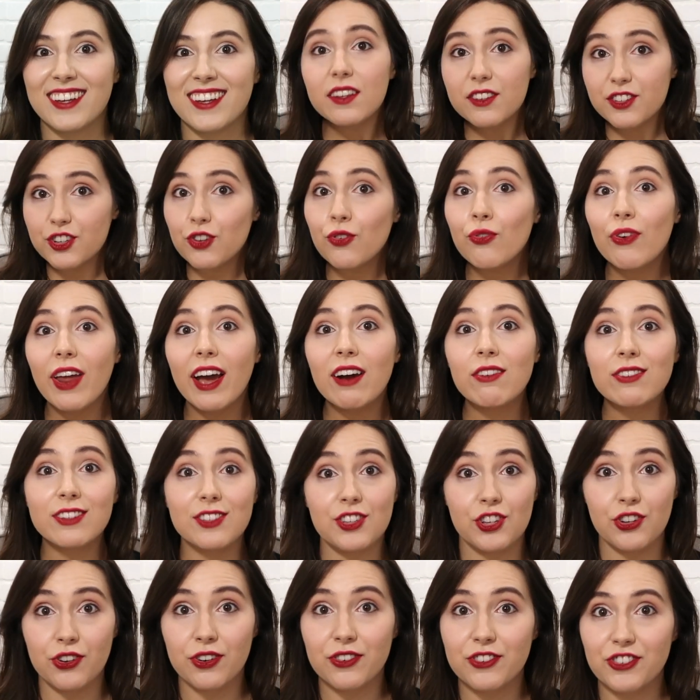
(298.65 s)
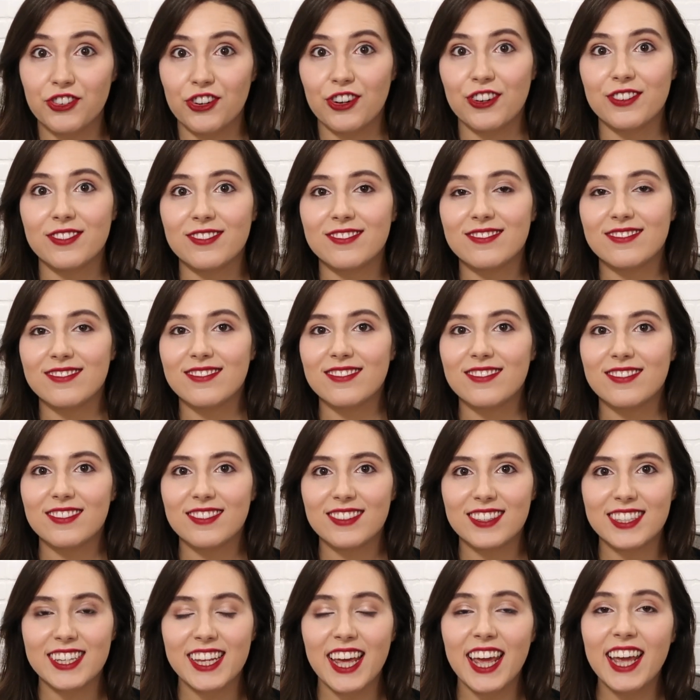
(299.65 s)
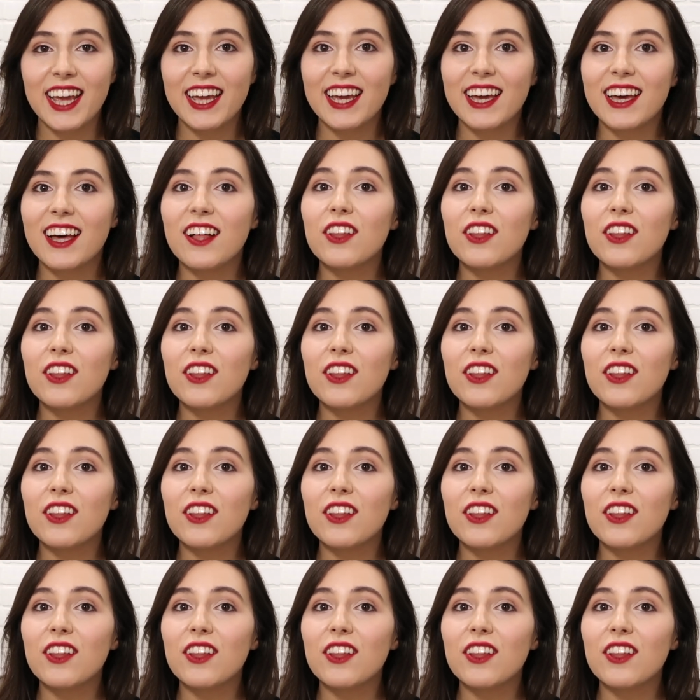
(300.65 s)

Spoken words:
So now it's your turn. take